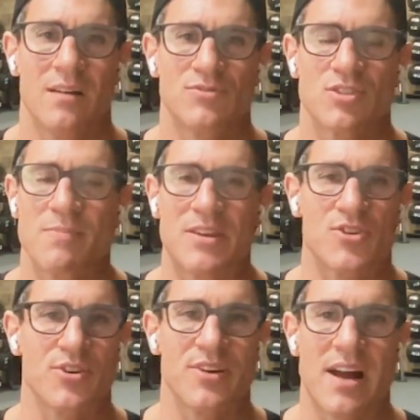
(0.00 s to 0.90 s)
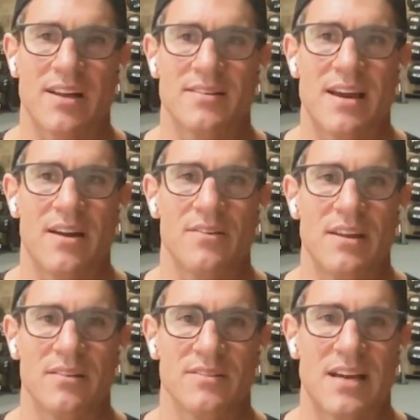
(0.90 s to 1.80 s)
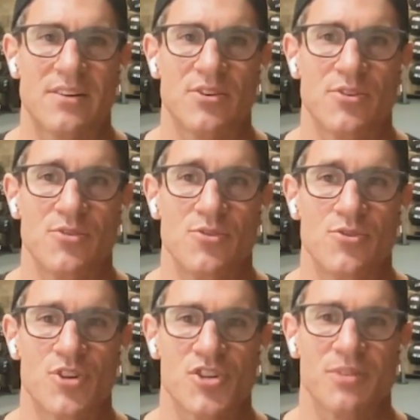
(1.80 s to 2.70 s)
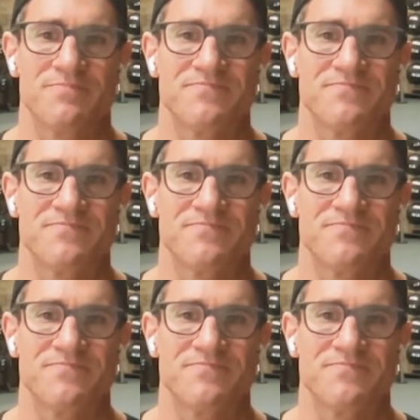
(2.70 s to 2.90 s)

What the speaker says: just make sure you're nailing down your nutrition.